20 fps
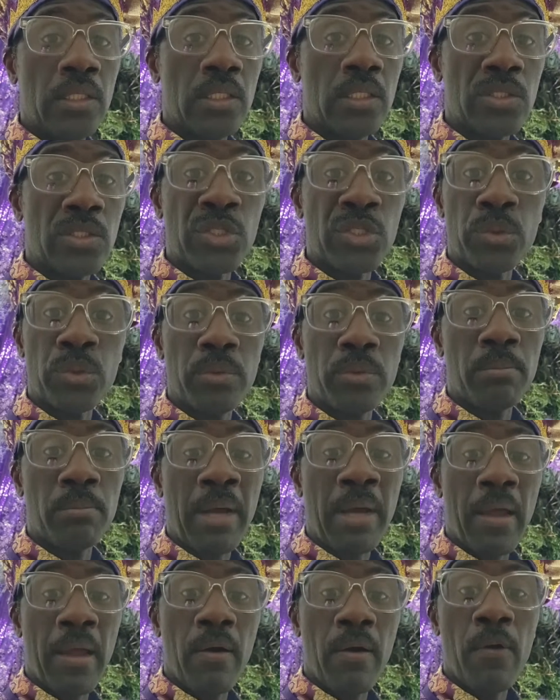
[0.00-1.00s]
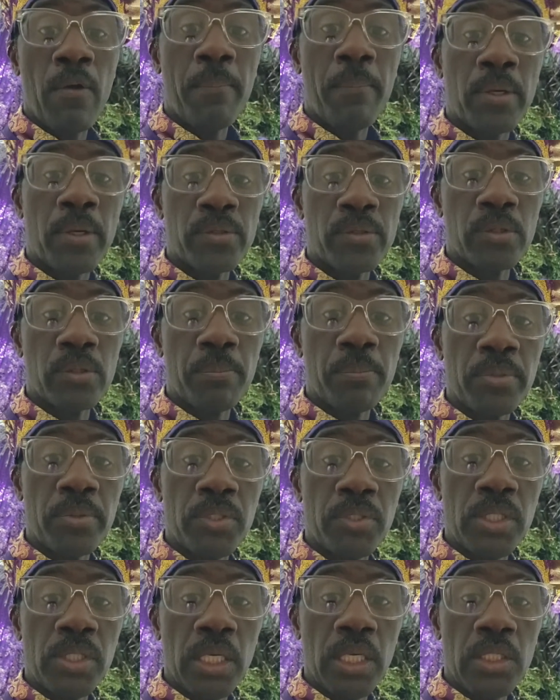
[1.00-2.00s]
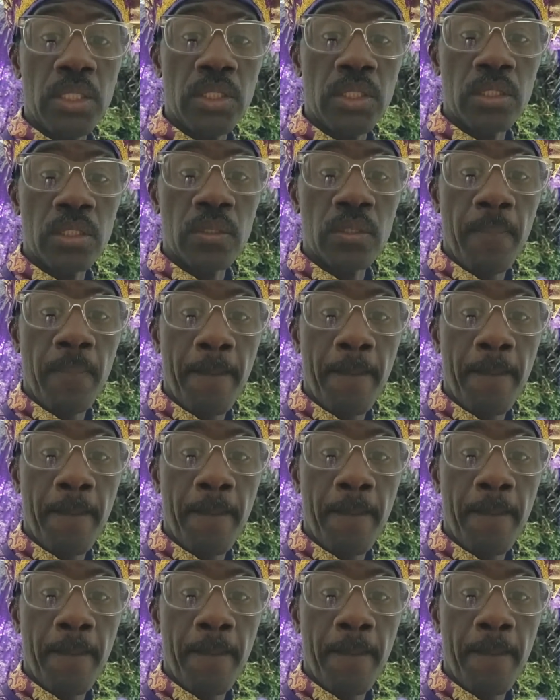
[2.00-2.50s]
just show my own personal appreciation.